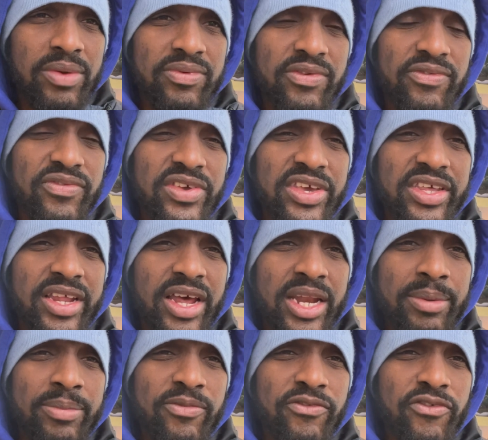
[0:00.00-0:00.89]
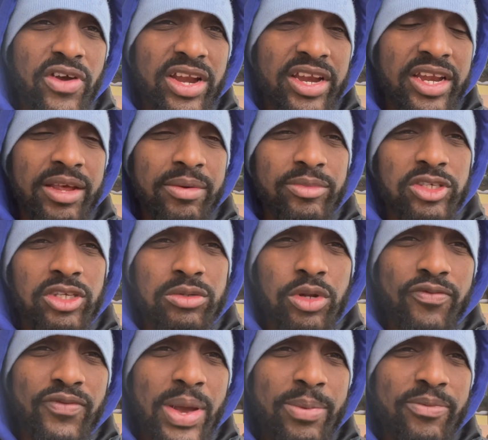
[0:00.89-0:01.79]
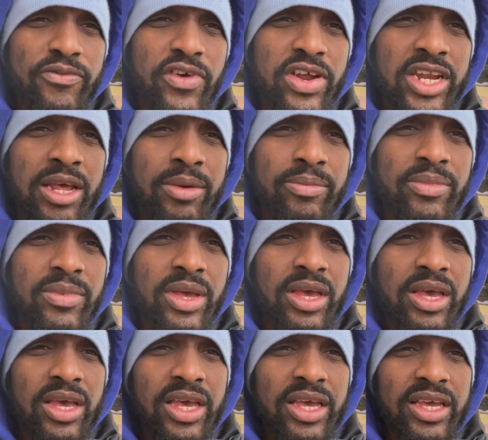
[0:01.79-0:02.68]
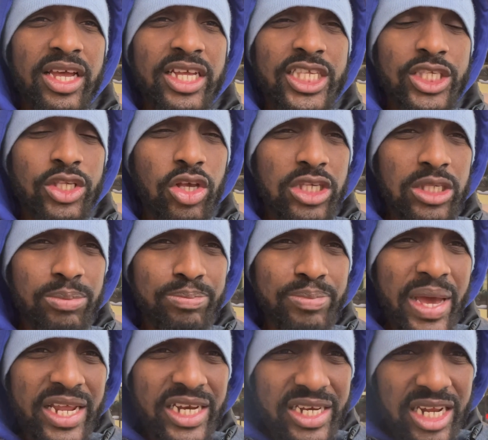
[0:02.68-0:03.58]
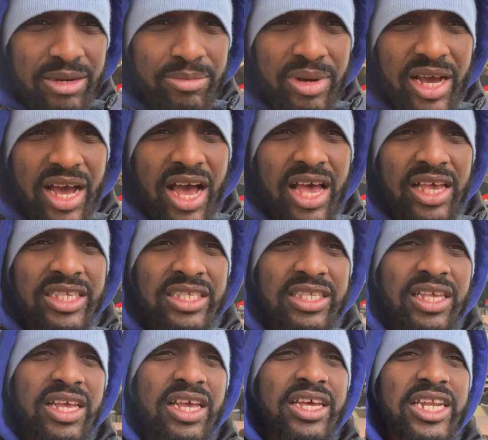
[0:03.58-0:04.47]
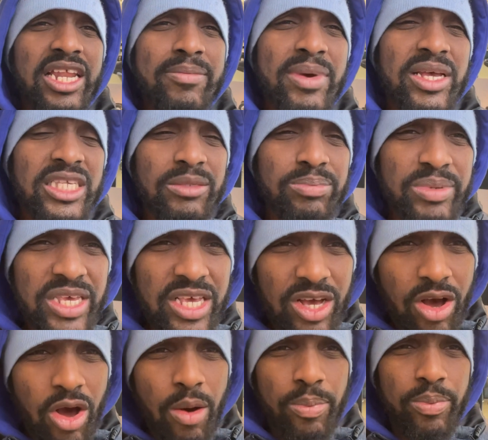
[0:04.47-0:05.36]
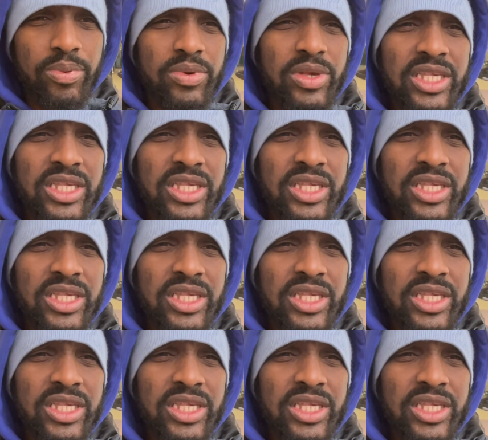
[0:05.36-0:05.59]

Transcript: to feed and him friend them. So enough of him friend them get suspended because they must speak up.